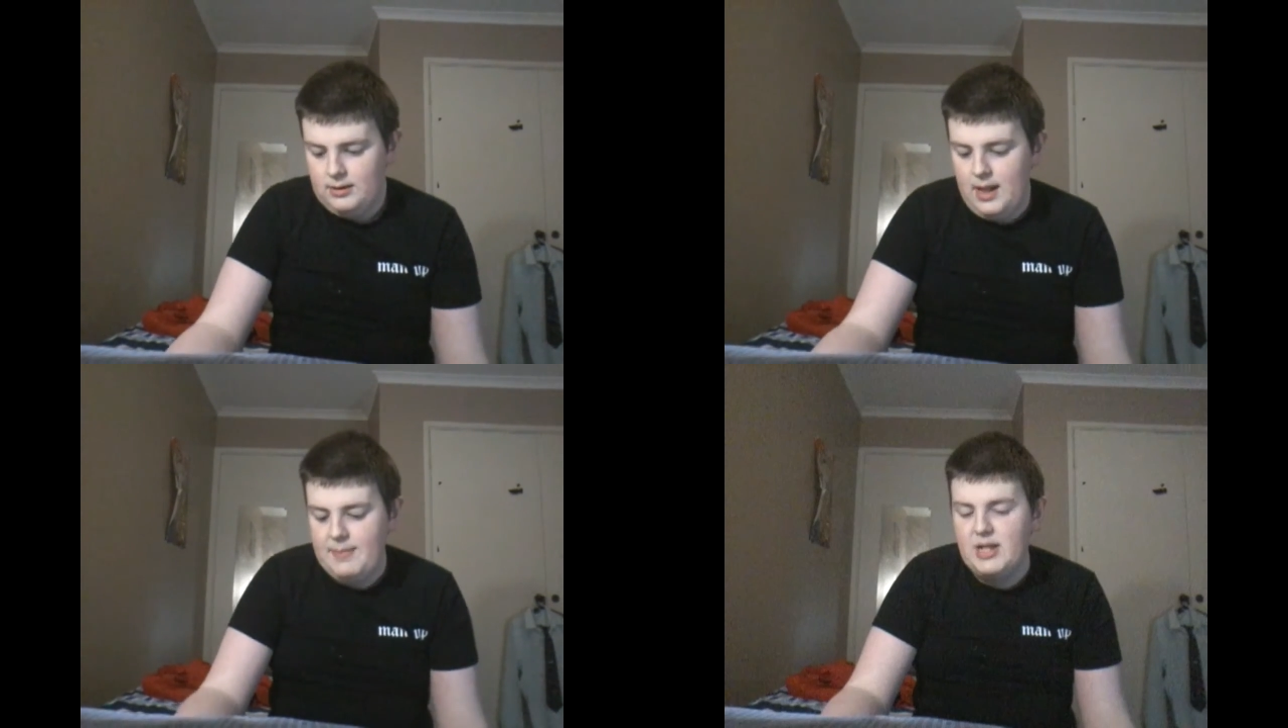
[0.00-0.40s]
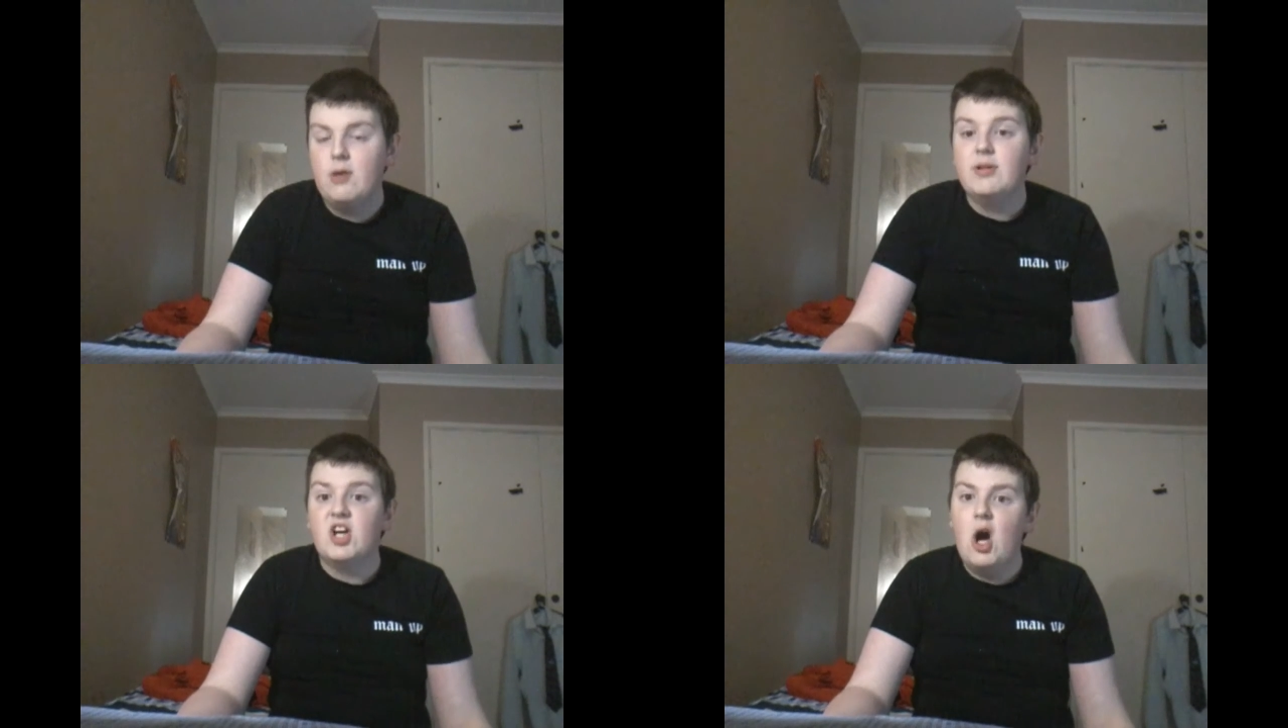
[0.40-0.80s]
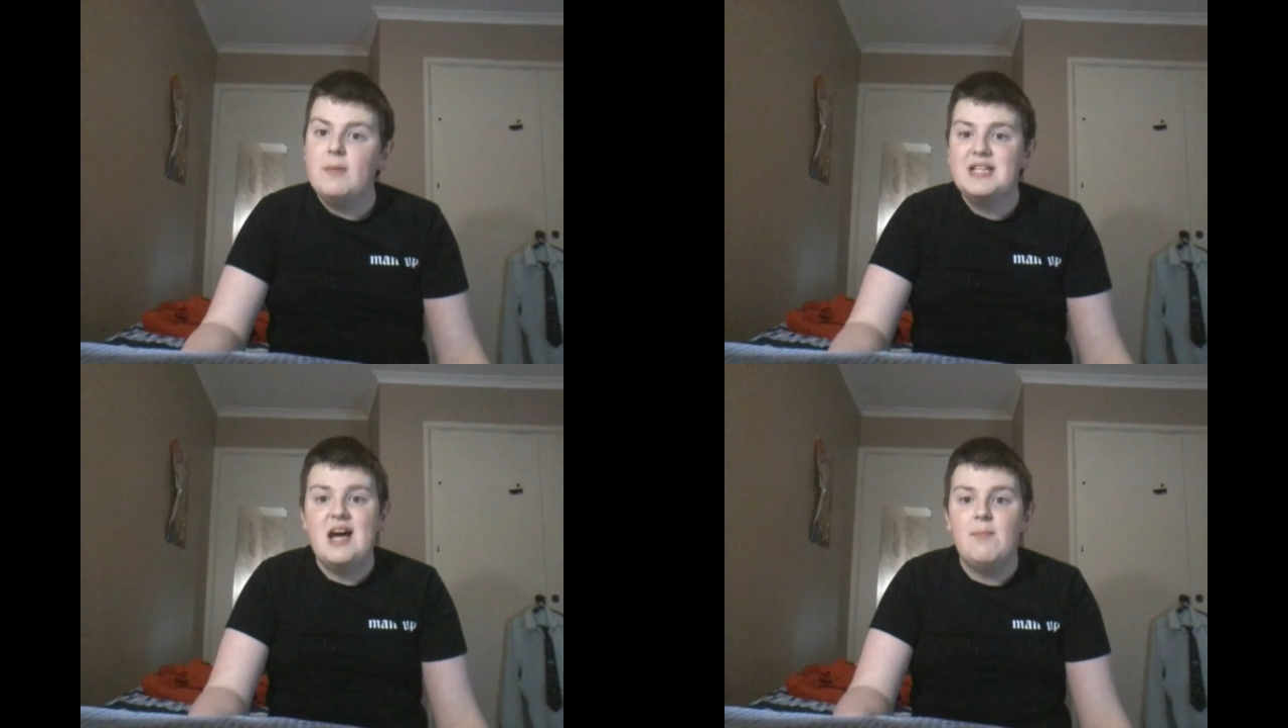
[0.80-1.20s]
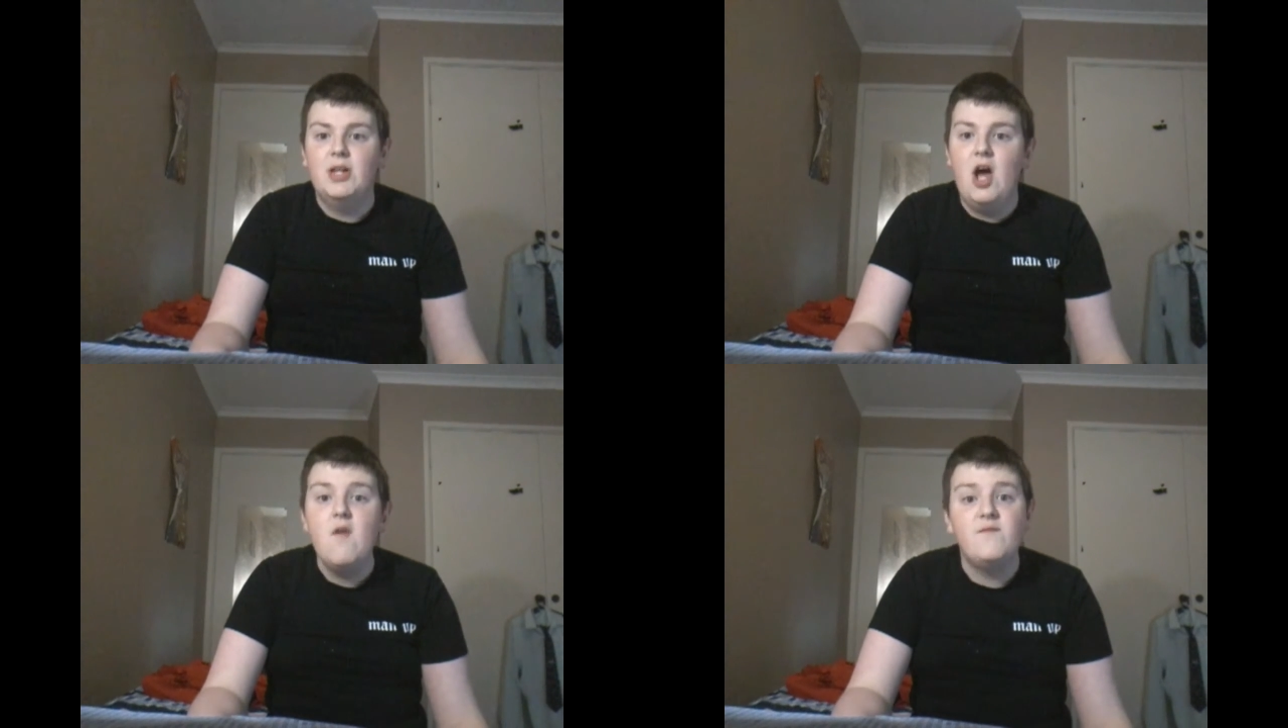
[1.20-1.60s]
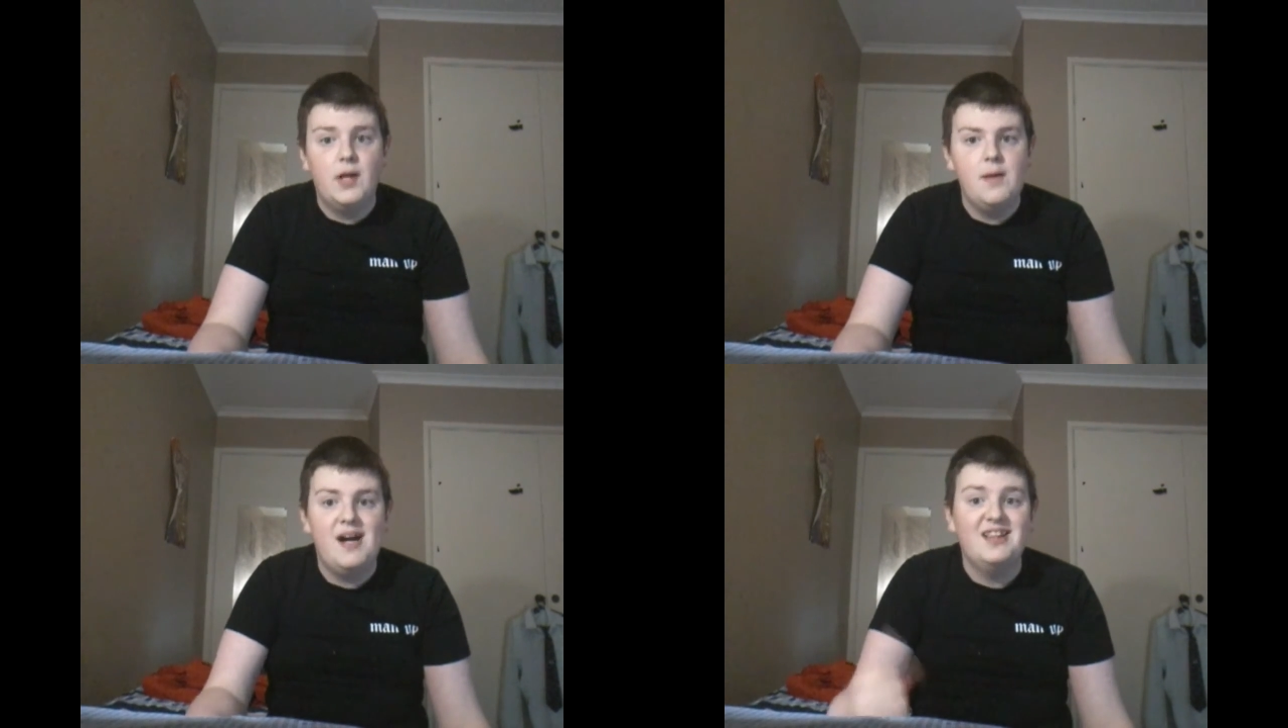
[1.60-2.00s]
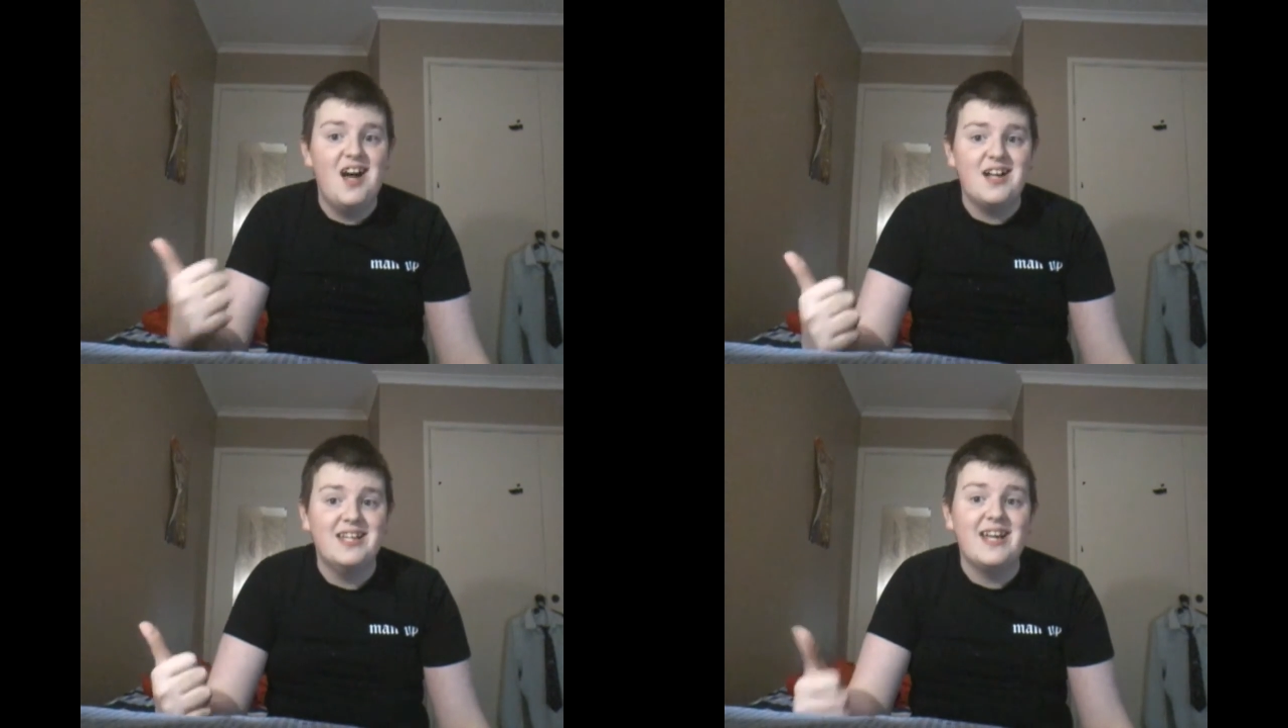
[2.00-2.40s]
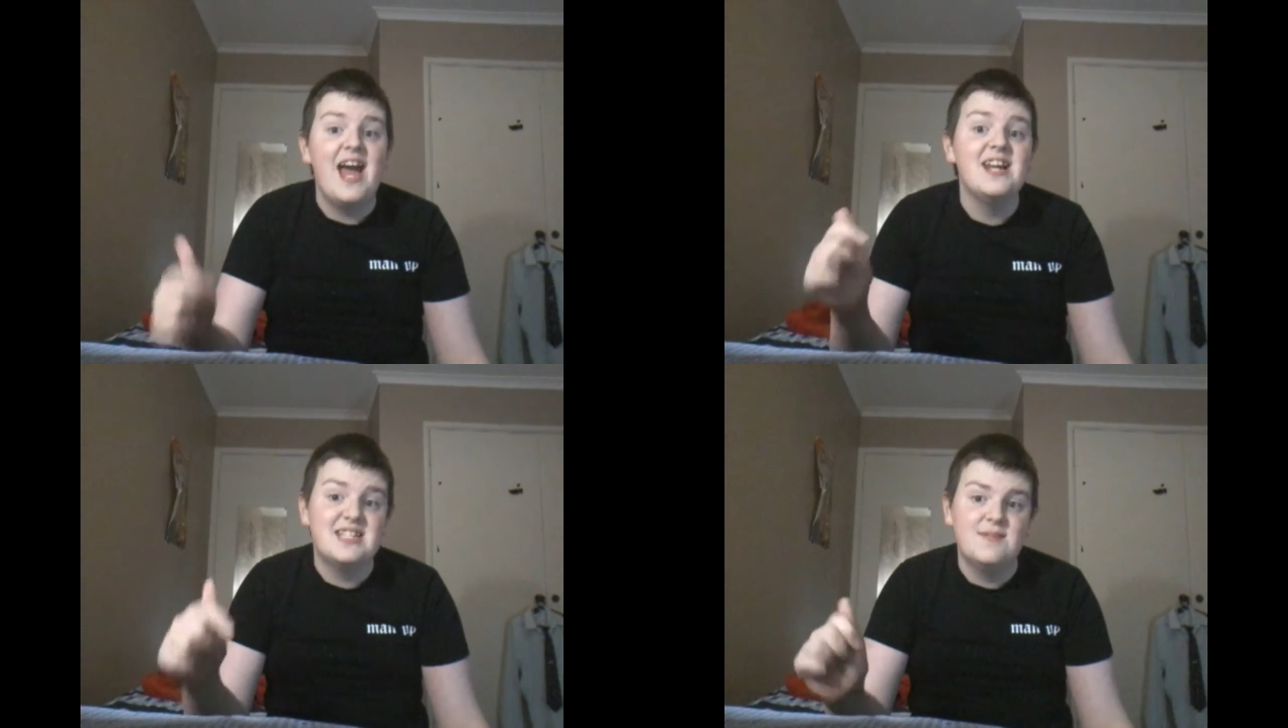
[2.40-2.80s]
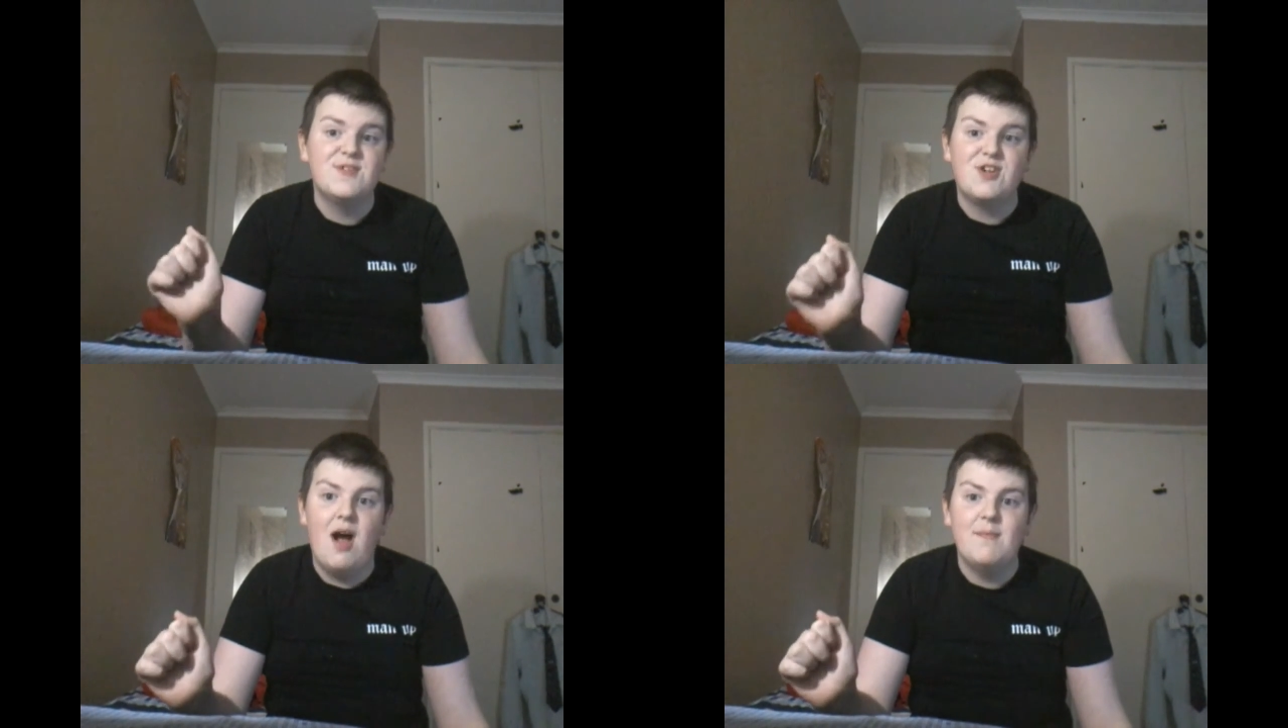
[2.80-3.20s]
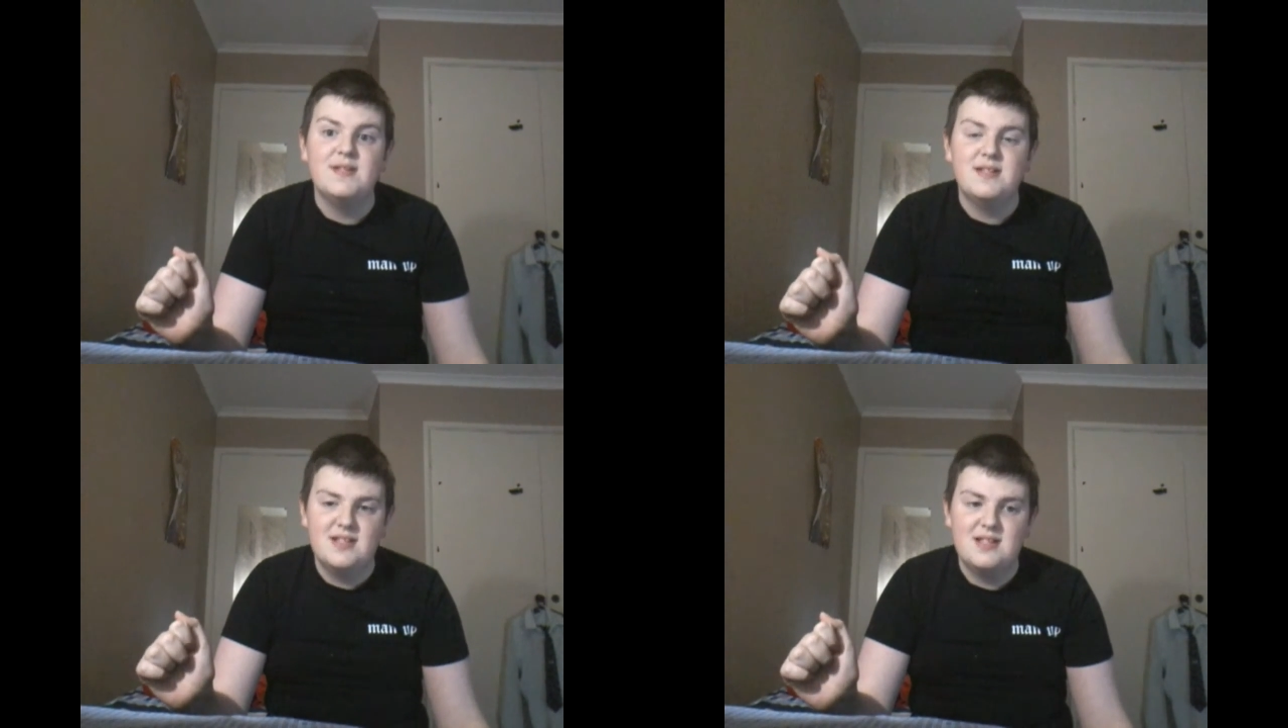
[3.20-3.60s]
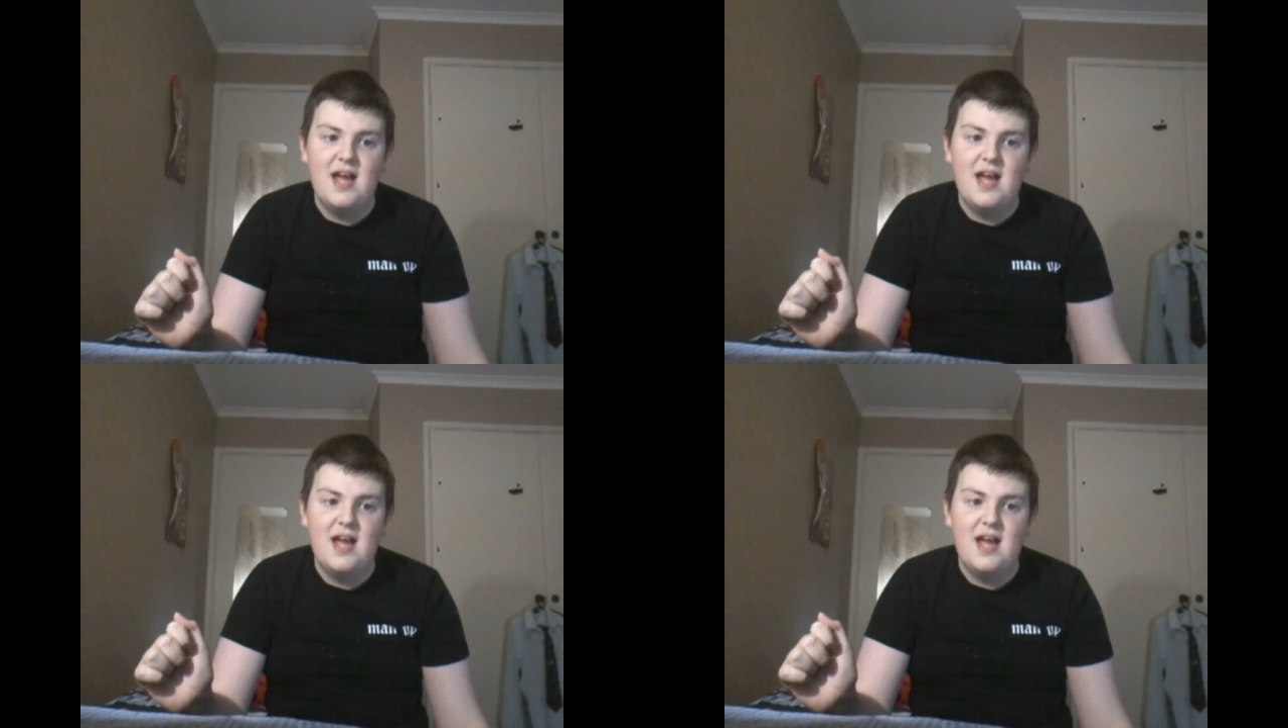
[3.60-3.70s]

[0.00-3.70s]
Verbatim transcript: Let me know with a comment down below, followed by liking and a subscriber